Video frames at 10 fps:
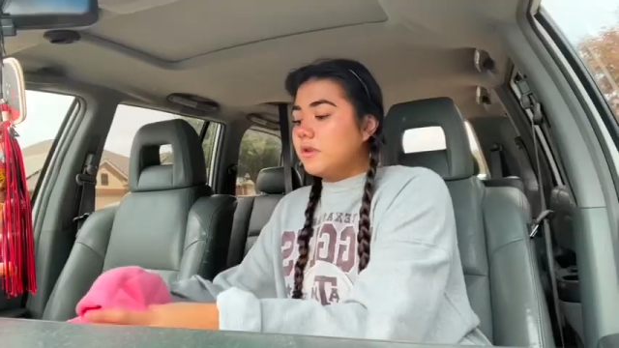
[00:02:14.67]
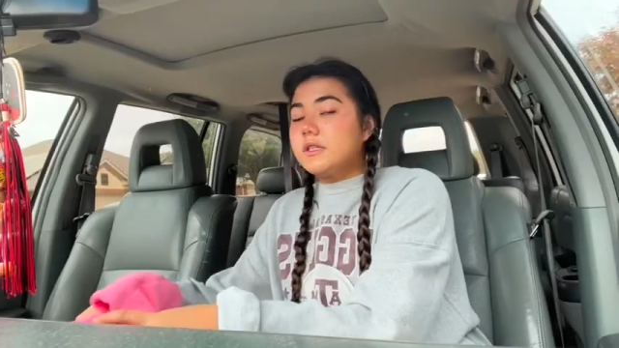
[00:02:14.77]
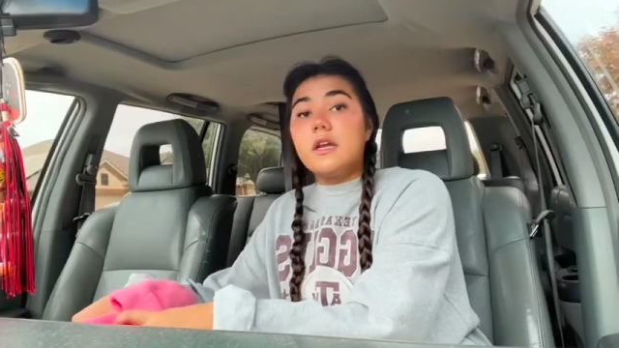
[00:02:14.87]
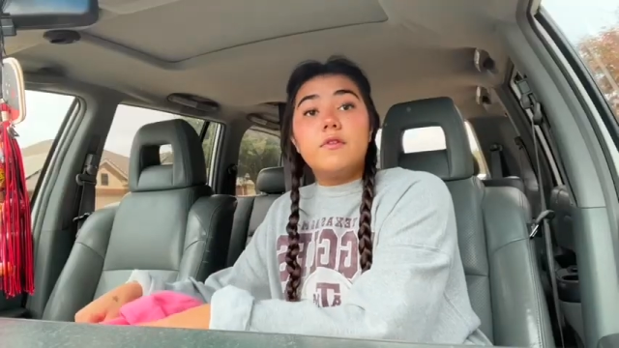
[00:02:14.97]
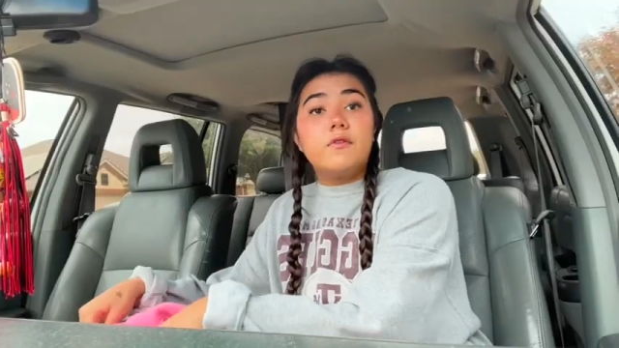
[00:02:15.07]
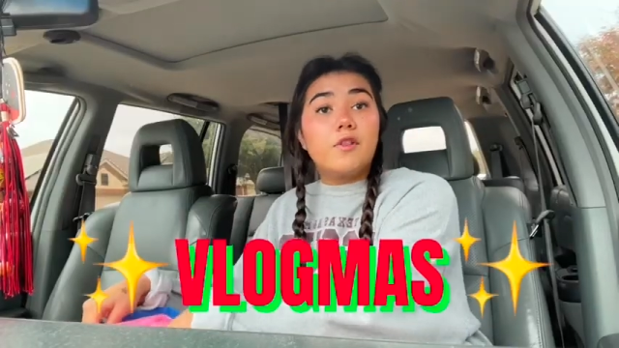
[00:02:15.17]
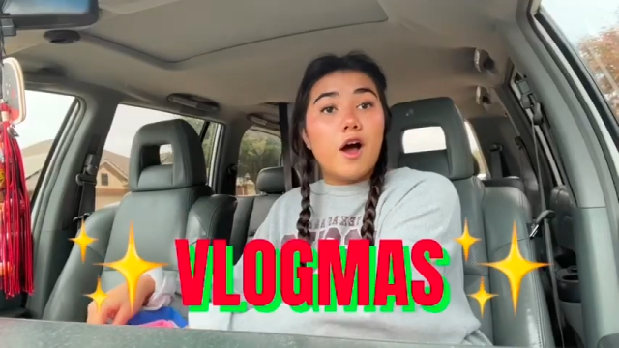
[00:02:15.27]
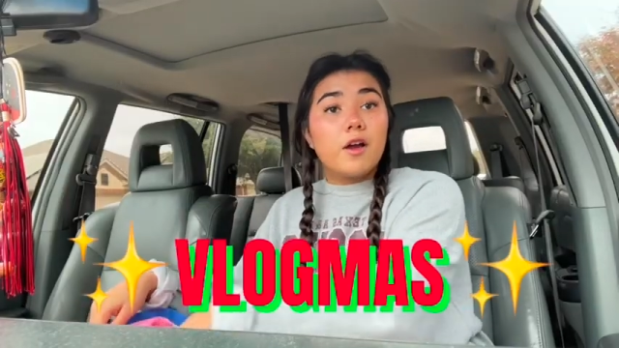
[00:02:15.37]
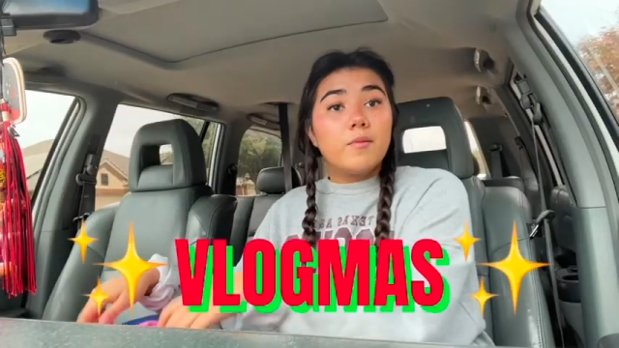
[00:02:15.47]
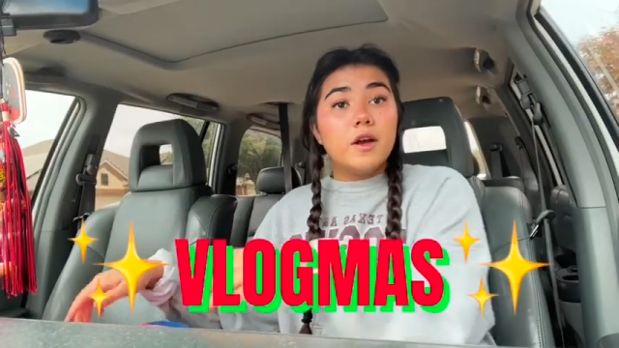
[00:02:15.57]
excited for
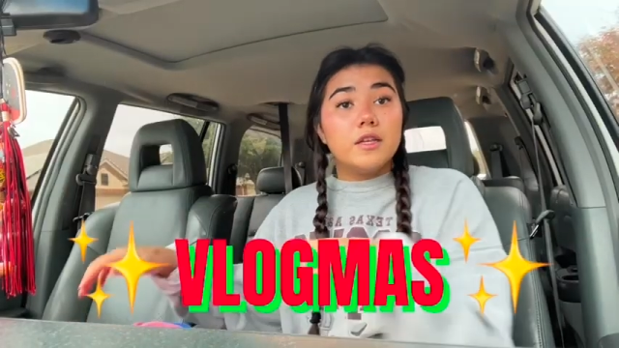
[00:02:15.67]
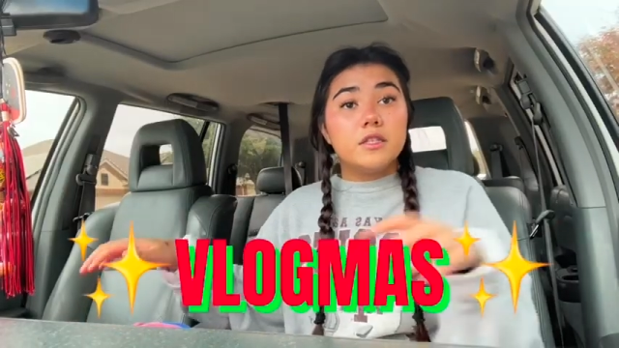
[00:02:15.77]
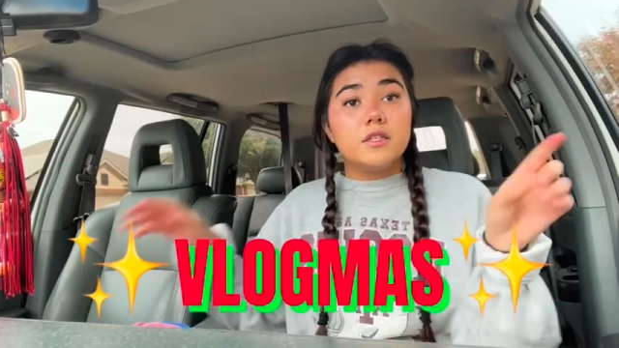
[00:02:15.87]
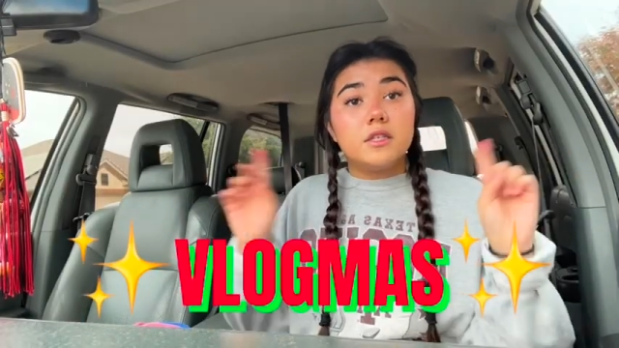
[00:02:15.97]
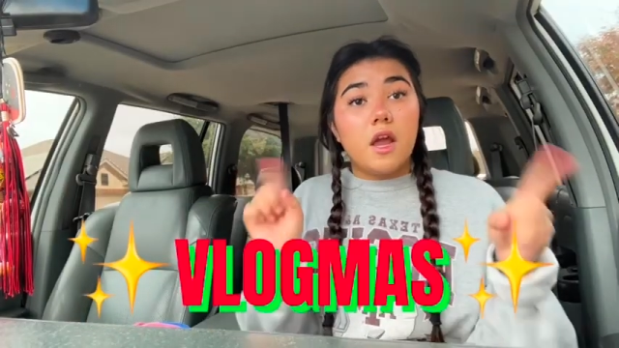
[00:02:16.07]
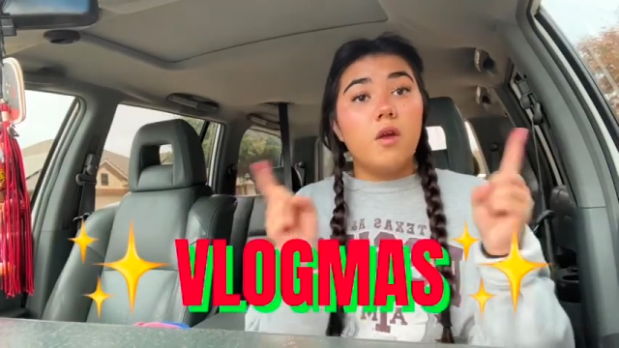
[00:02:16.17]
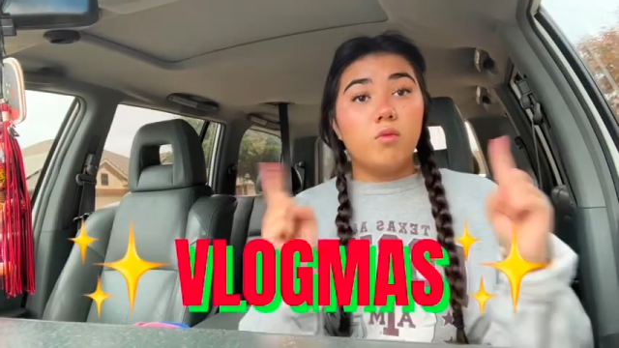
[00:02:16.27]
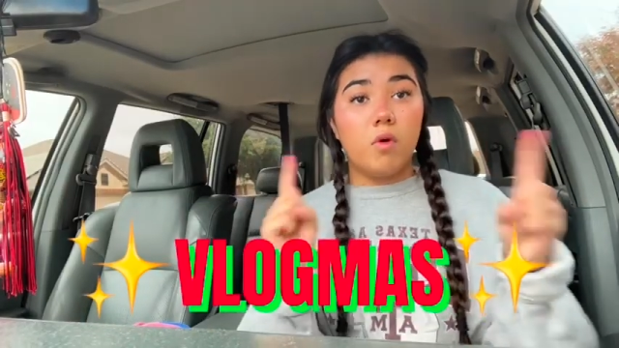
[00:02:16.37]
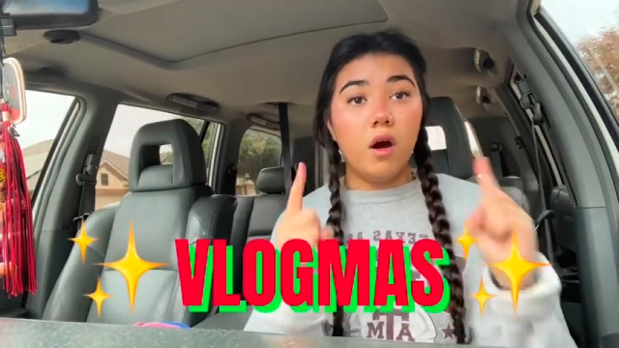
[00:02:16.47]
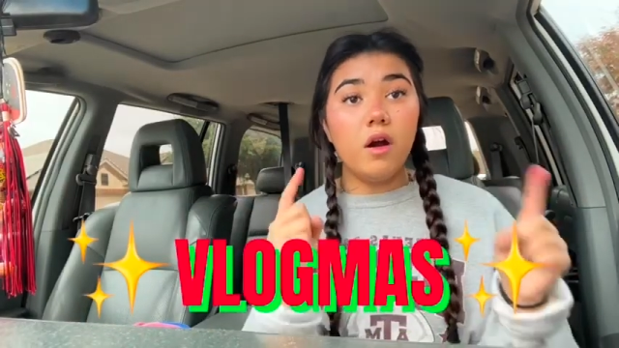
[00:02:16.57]
Vlogmas. It's day
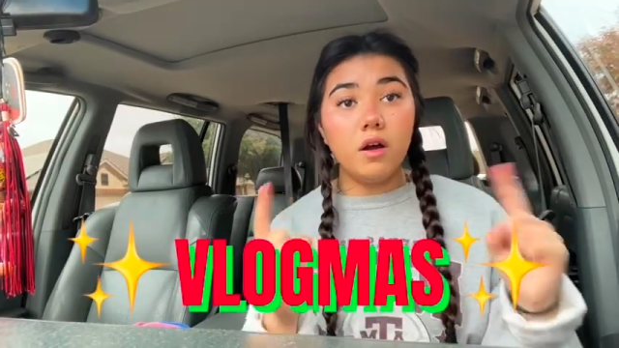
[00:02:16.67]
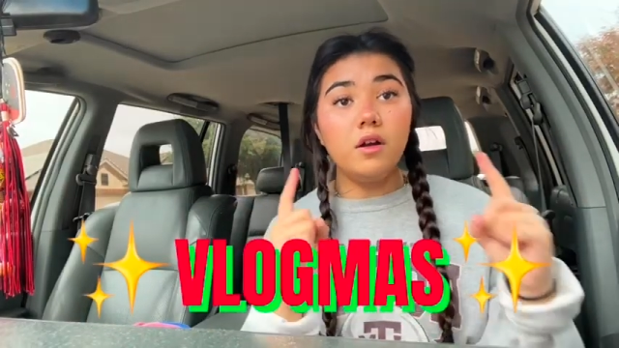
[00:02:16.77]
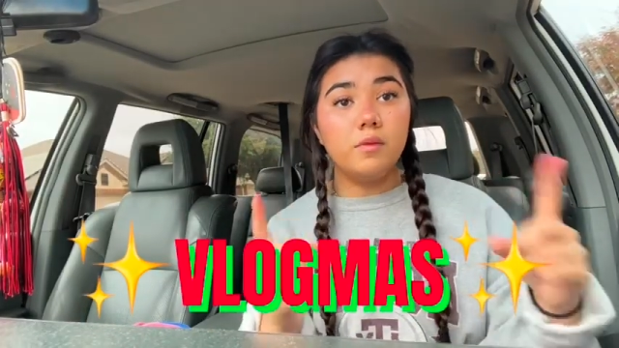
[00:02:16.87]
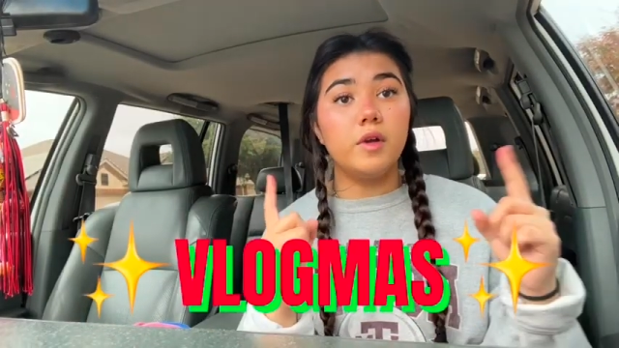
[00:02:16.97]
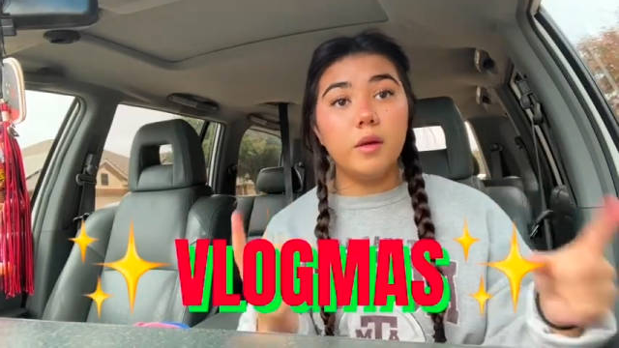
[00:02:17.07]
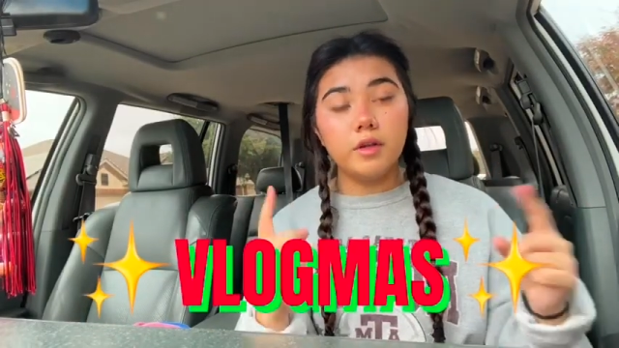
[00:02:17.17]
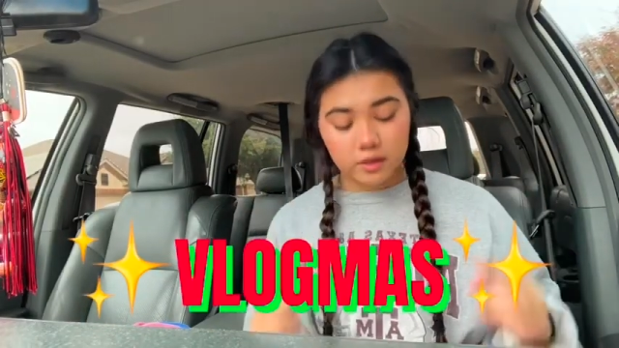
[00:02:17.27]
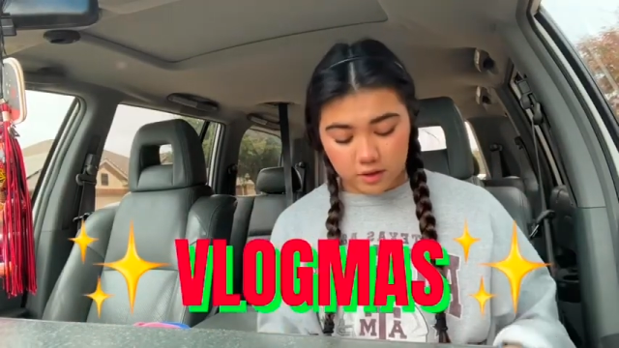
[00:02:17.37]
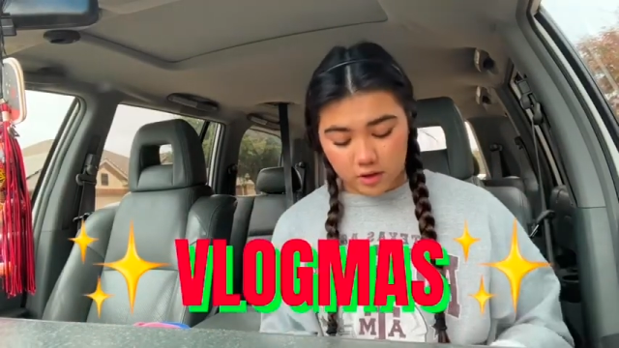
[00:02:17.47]
one, baby.